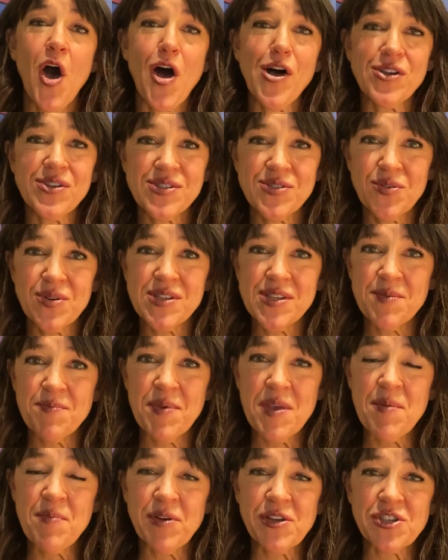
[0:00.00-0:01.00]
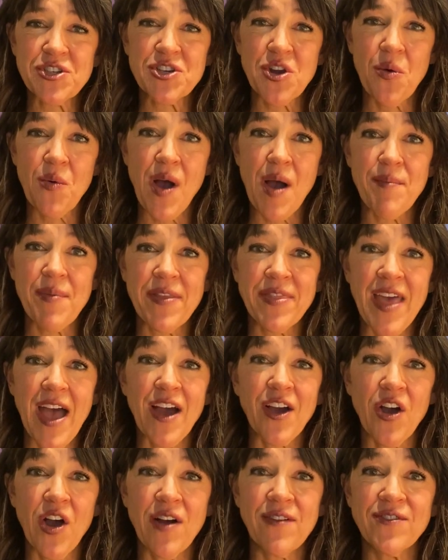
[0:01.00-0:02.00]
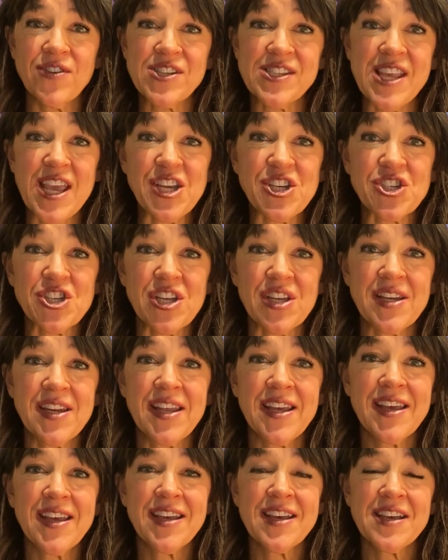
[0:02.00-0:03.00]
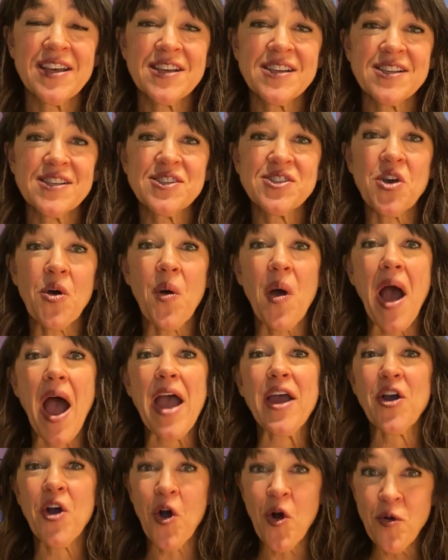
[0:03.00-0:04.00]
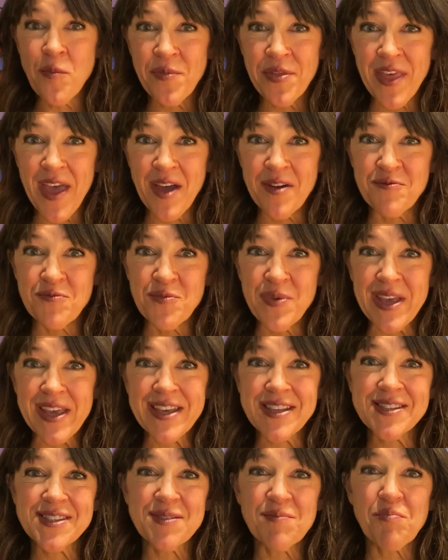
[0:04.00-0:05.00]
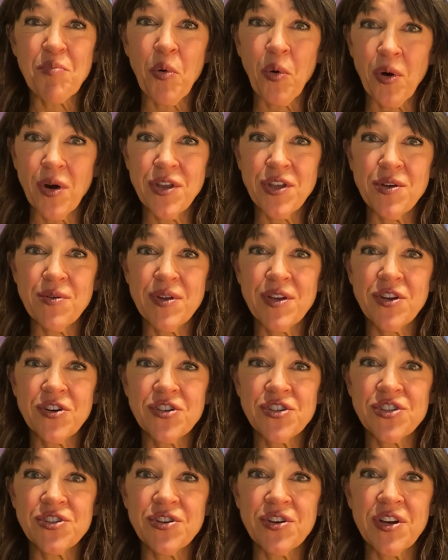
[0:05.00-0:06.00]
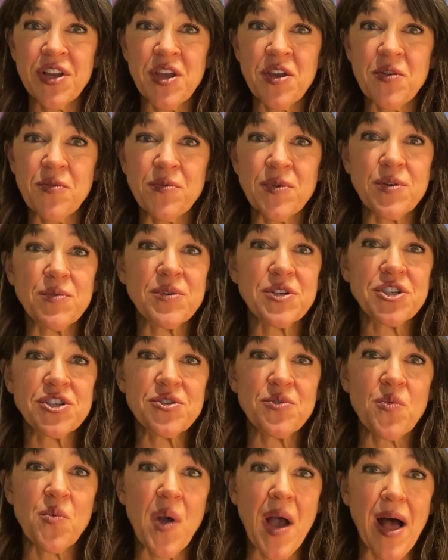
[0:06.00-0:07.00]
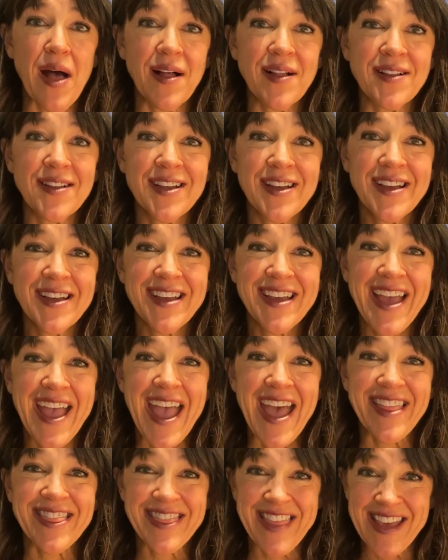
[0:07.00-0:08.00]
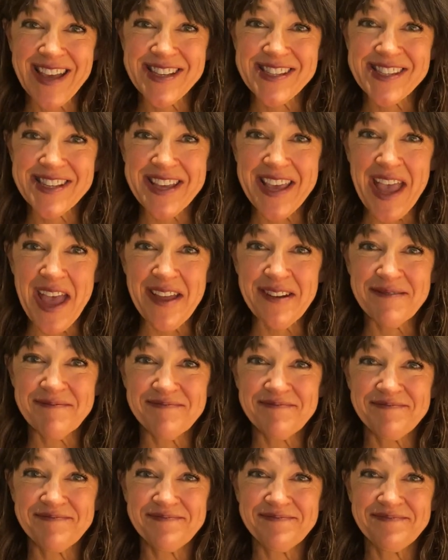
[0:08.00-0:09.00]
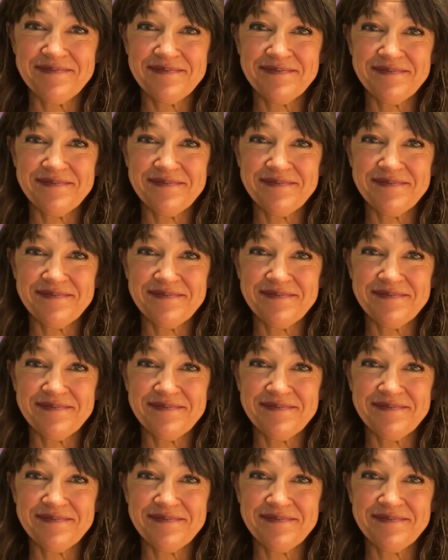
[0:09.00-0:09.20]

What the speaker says: All sorts of people show up at that conversation. So I hope that we can support you in your journey. We wish you well, and thanks again.